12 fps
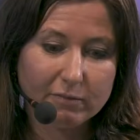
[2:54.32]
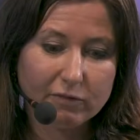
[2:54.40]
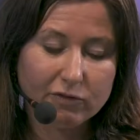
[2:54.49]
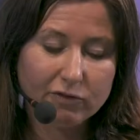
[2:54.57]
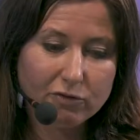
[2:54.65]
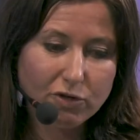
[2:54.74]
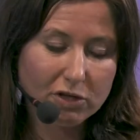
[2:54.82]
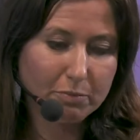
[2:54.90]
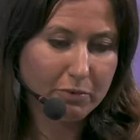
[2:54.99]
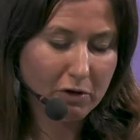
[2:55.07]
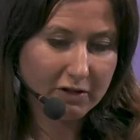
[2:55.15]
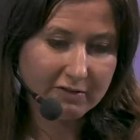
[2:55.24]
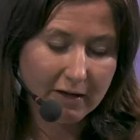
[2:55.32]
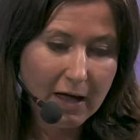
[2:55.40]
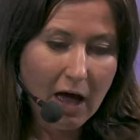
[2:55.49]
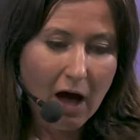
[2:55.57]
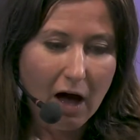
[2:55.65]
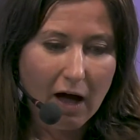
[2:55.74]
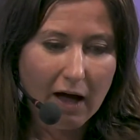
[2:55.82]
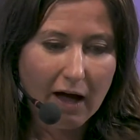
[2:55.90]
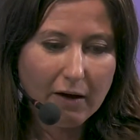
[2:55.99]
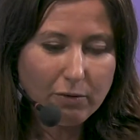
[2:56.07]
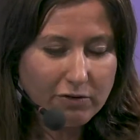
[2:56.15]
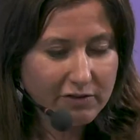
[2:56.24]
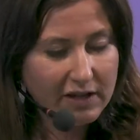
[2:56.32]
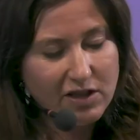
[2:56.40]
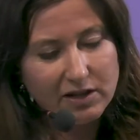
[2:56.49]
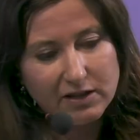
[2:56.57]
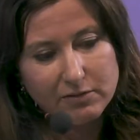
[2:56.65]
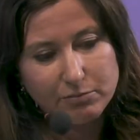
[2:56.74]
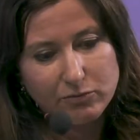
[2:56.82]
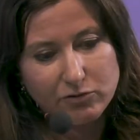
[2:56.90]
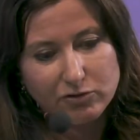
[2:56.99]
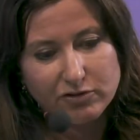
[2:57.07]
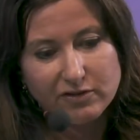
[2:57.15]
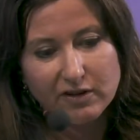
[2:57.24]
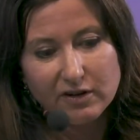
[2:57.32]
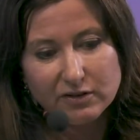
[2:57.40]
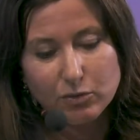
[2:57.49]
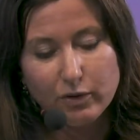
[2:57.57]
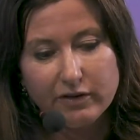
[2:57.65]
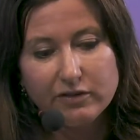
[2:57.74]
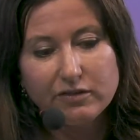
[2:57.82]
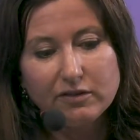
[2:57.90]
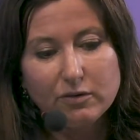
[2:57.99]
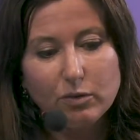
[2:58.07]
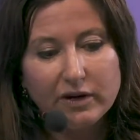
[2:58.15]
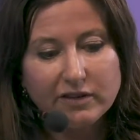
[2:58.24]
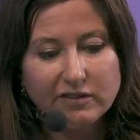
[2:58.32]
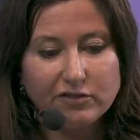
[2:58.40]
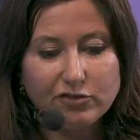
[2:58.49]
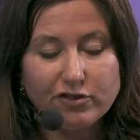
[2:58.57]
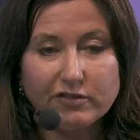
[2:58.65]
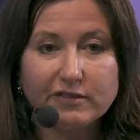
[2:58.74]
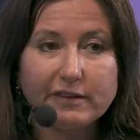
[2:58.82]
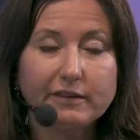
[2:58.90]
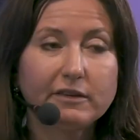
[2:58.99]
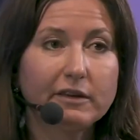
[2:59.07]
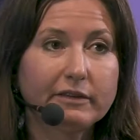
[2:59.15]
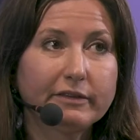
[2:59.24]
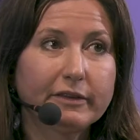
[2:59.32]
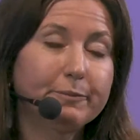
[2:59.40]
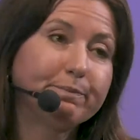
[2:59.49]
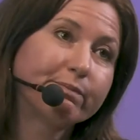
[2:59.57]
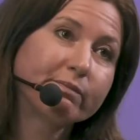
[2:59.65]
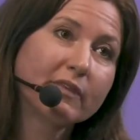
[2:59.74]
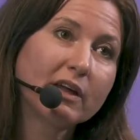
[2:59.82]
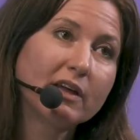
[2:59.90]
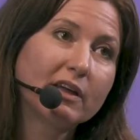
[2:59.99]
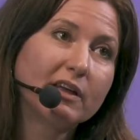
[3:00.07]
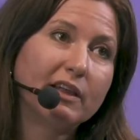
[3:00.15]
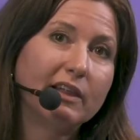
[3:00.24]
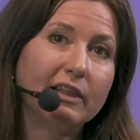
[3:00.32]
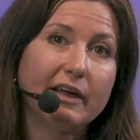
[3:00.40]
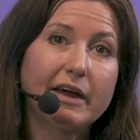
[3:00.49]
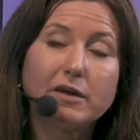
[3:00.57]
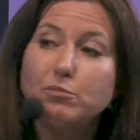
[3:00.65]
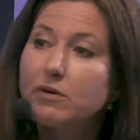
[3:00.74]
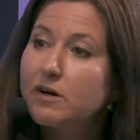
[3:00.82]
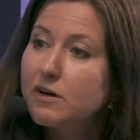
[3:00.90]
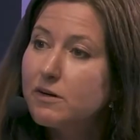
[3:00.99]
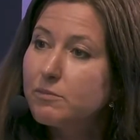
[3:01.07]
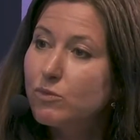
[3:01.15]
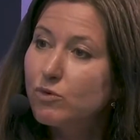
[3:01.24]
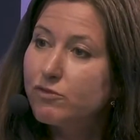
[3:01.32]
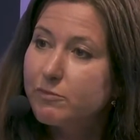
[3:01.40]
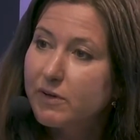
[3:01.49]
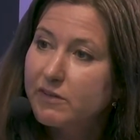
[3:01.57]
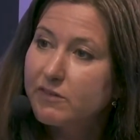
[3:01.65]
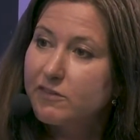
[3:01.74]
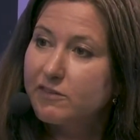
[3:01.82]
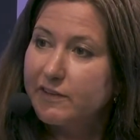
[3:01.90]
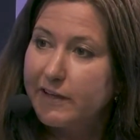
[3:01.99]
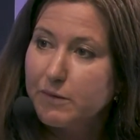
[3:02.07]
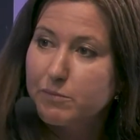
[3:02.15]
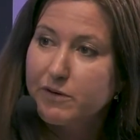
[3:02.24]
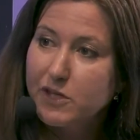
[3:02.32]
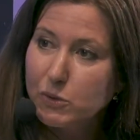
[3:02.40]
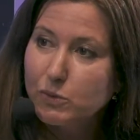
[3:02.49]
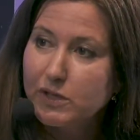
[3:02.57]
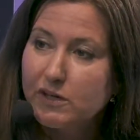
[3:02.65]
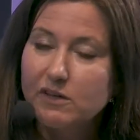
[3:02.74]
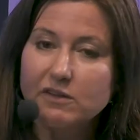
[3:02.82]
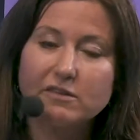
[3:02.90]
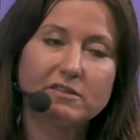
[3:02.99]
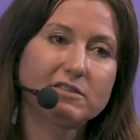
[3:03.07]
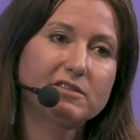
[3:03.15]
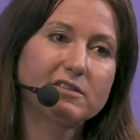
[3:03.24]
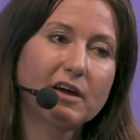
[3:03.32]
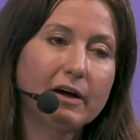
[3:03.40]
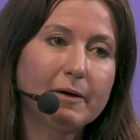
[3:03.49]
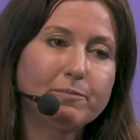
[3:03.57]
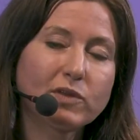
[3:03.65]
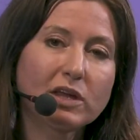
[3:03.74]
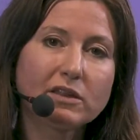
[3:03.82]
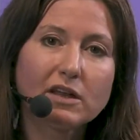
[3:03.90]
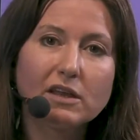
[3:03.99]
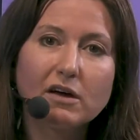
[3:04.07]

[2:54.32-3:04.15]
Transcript: Social policy. I was actually, to start with, quite interested in labor movements, labor unions, and then